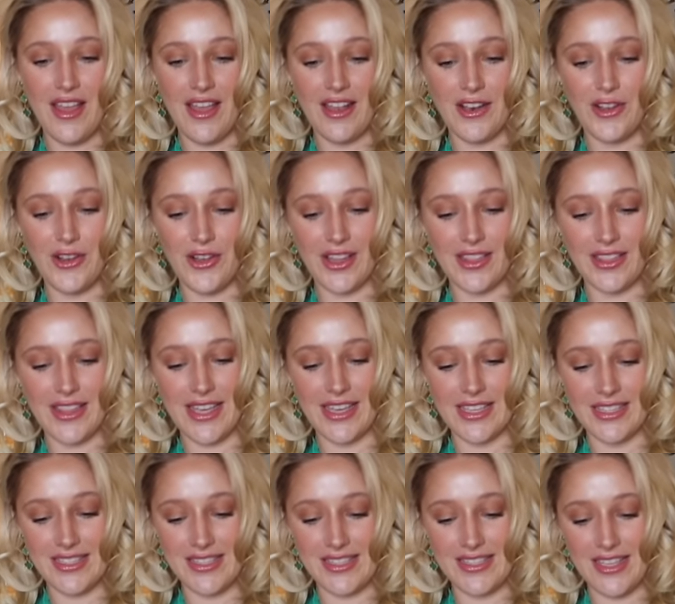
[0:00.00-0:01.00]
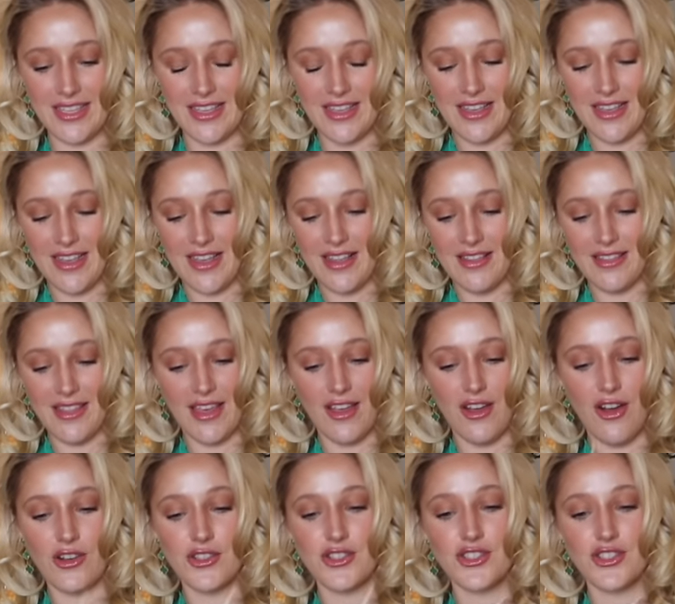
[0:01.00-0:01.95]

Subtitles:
Look at this. They are